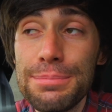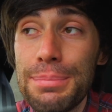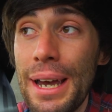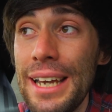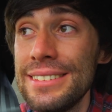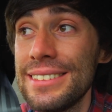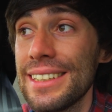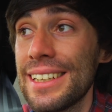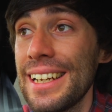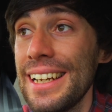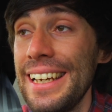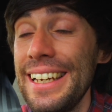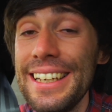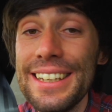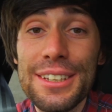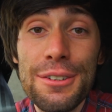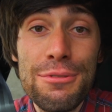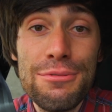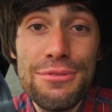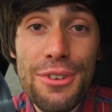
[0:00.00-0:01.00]
basically
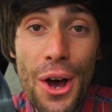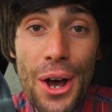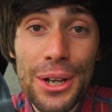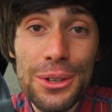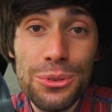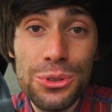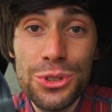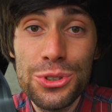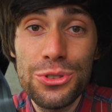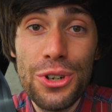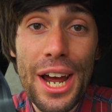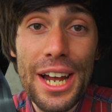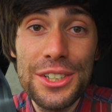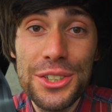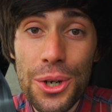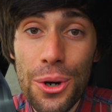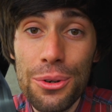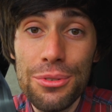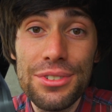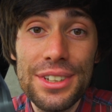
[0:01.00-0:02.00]
the final stretch
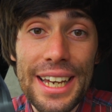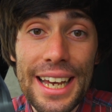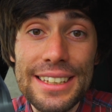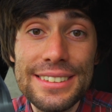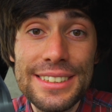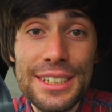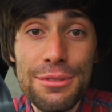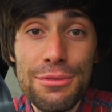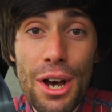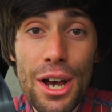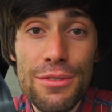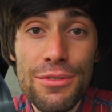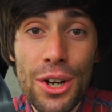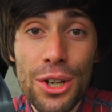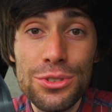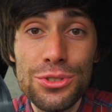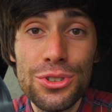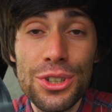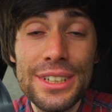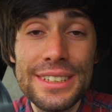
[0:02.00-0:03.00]
of the
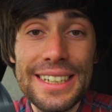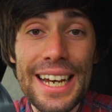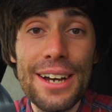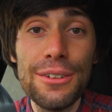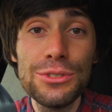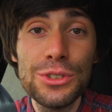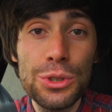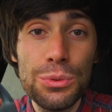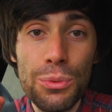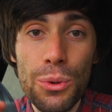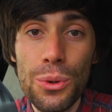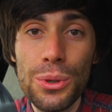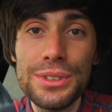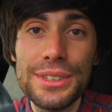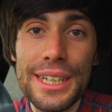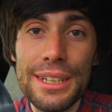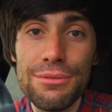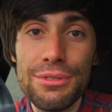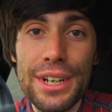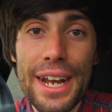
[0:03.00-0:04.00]
NC500 down towards
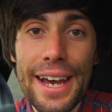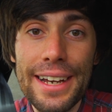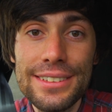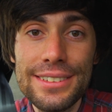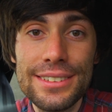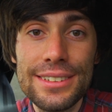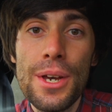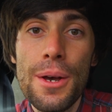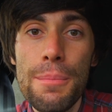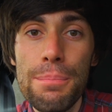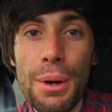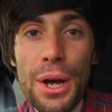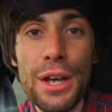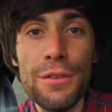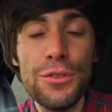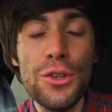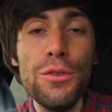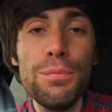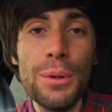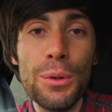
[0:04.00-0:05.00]
Inverness. But if
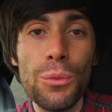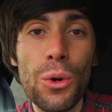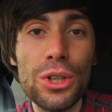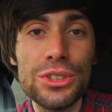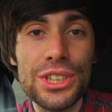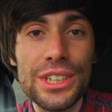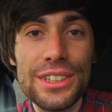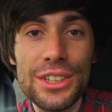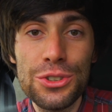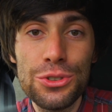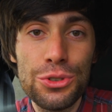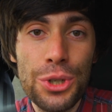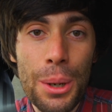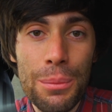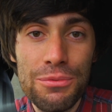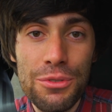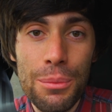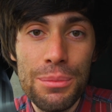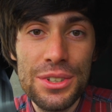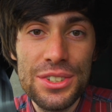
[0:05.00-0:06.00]
you've been watching this trip
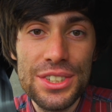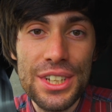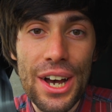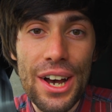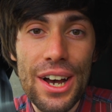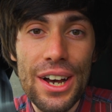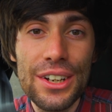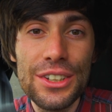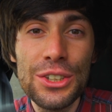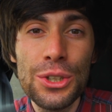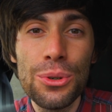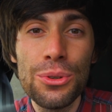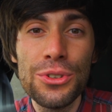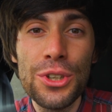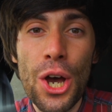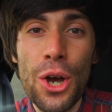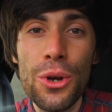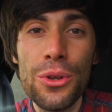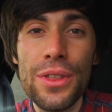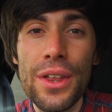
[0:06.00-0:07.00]
from the start, you'll
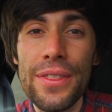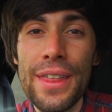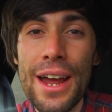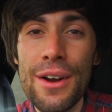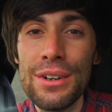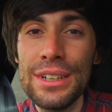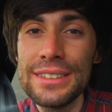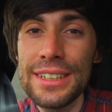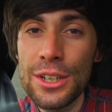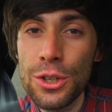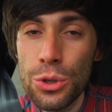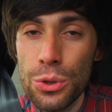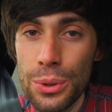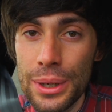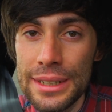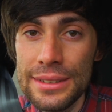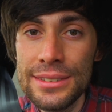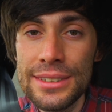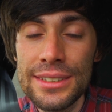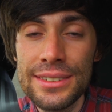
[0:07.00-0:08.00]
know that there is a
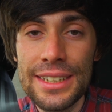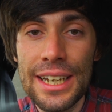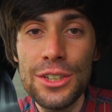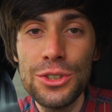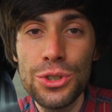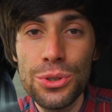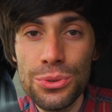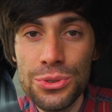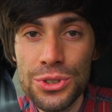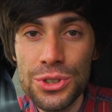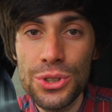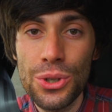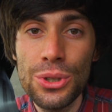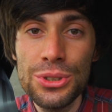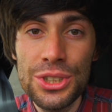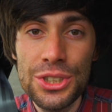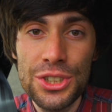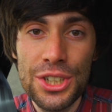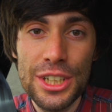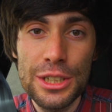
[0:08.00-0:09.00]
quintessential
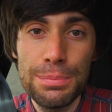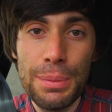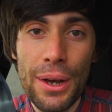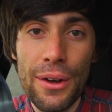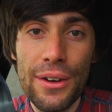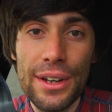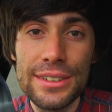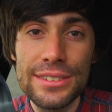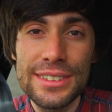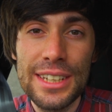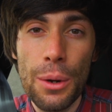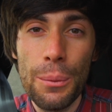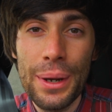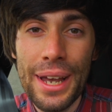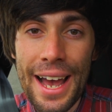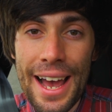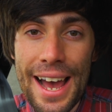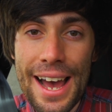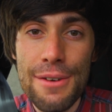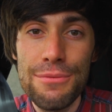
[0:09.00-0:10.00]
Scottish experience that we
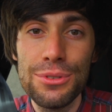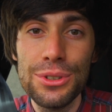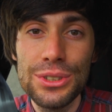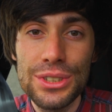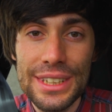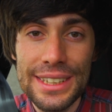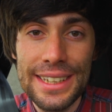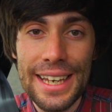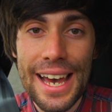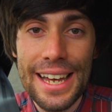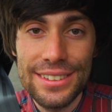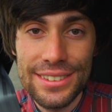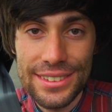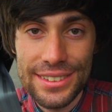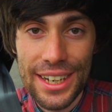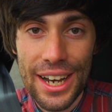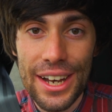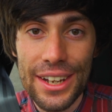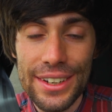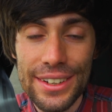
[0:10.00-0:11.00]
haven't yet
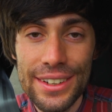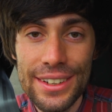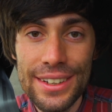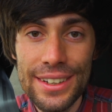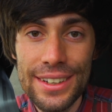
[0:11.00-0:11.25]
done.